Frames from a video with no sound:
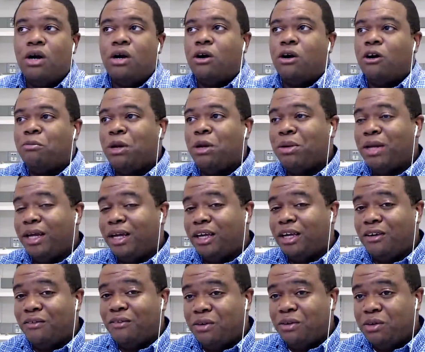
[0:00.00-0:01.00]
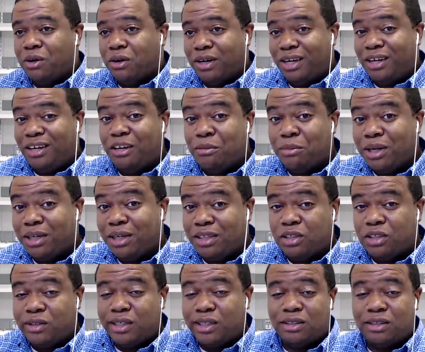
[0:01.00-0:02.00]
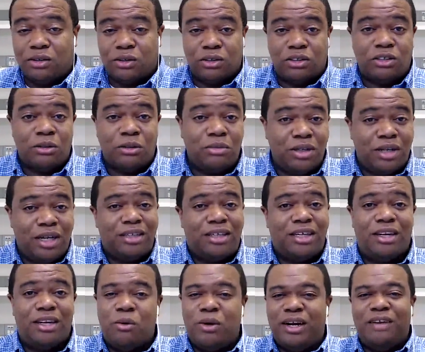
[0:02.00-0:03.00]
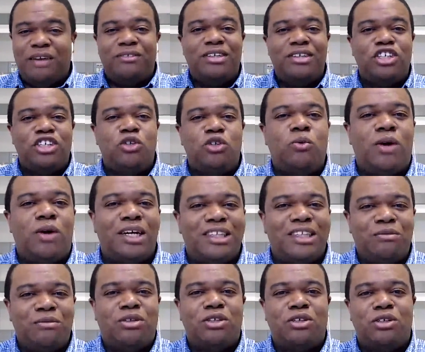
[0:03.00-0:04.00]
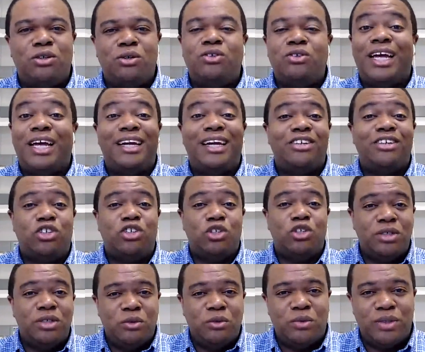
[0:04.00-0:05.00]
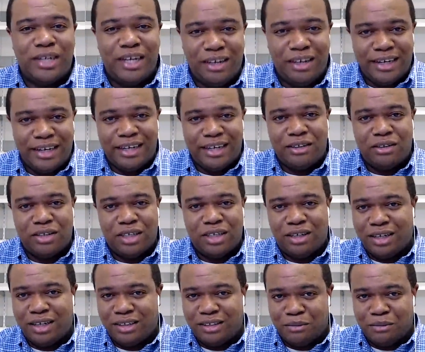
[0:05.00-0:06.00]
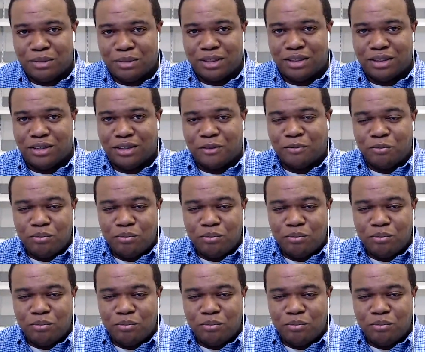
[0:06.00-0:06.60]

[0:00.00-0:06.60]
or maybe they give you your email address or something like that, whatever it is you want them to do, they do it when they land on that landing page.